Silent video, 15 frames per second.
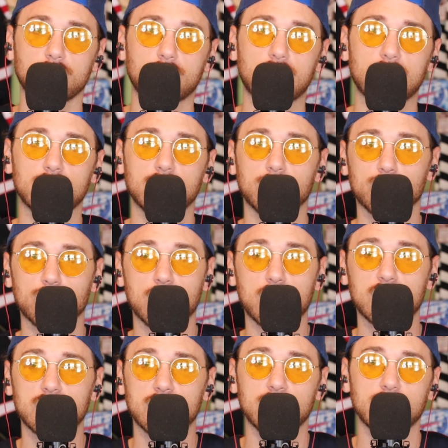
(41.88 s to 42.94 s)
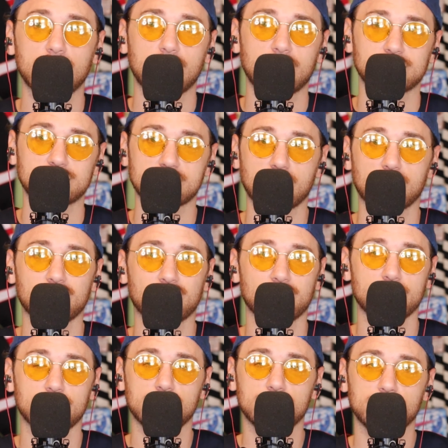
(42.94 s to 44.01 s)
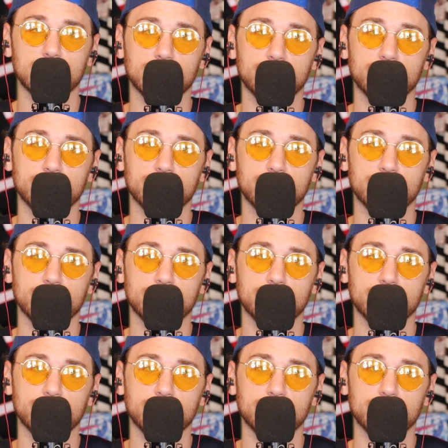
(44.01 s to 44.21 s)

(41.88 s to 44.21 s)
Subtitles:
go on a run, started,